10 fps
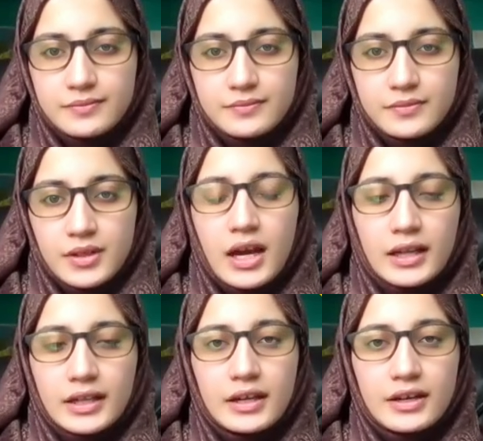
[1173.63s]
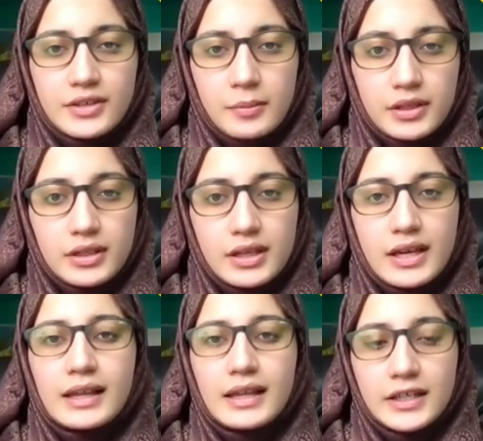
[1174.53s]
Another example,
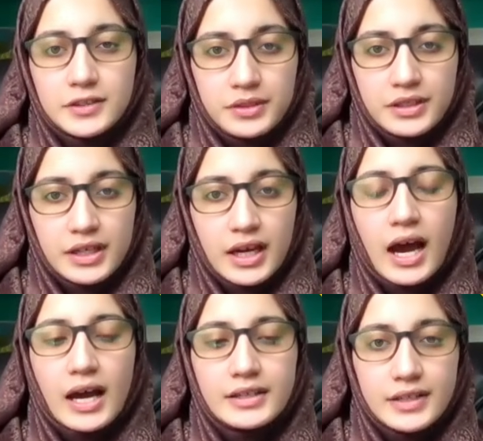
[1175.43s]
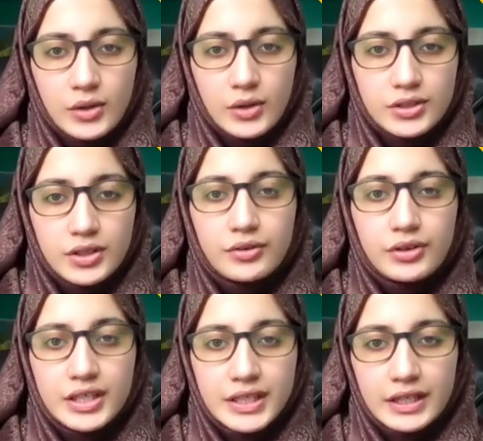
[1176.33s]
Class B, Handout,
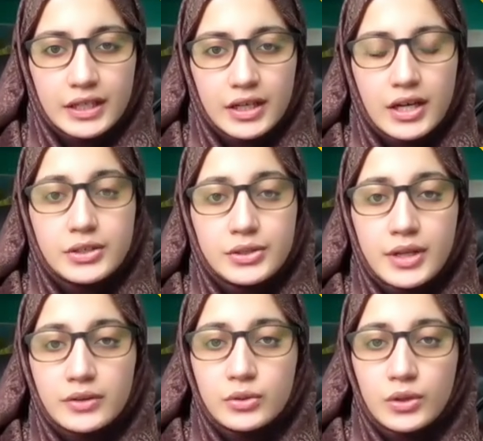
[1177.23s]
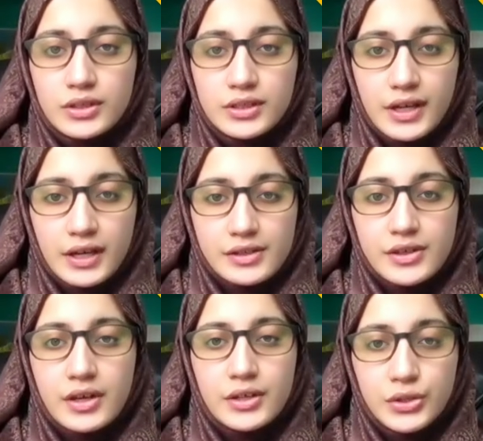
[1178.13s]
Reading, 2026,
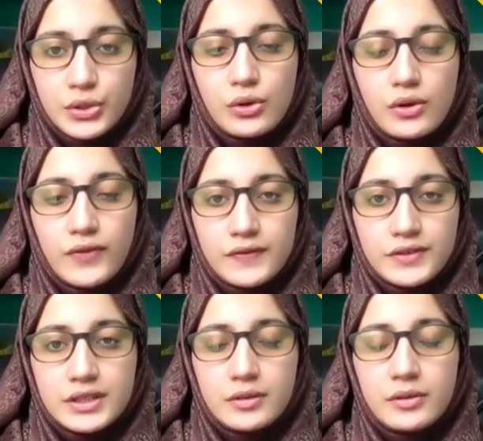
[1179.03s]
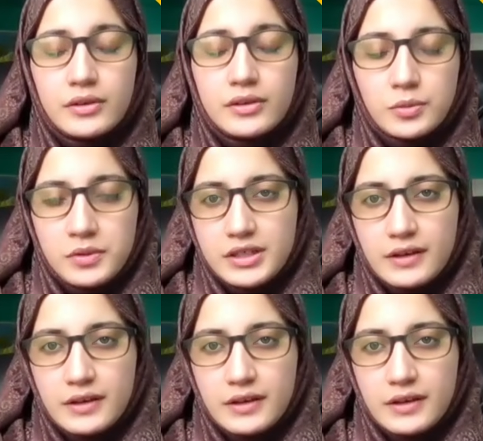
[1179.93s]
215.pdf.